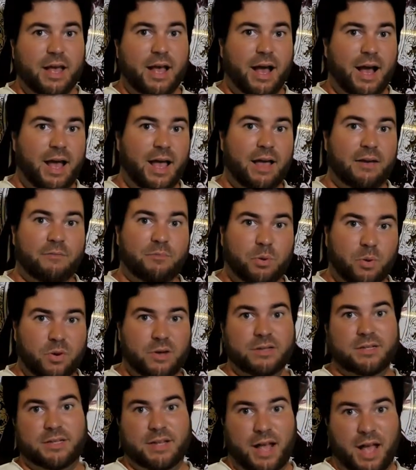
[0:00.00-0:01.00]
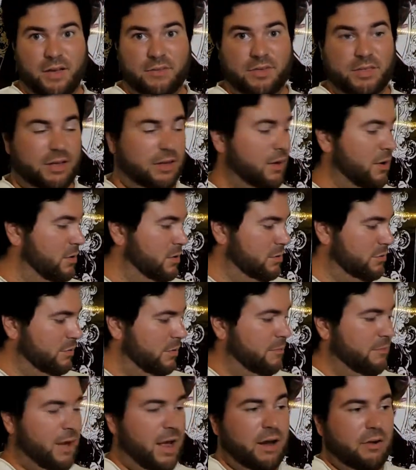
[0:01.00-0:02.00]
I have poison ivy that goes
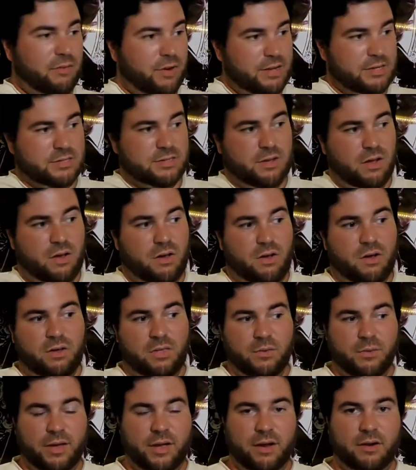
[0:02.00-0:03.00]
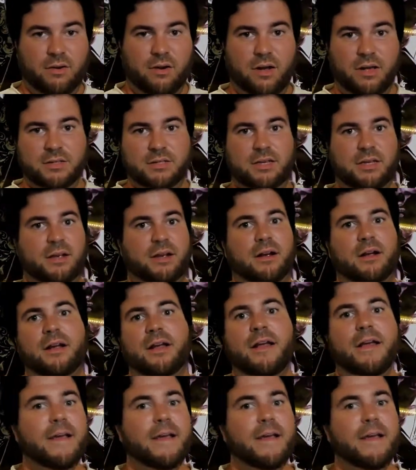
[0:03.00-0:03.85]
from my wrist all the way across here.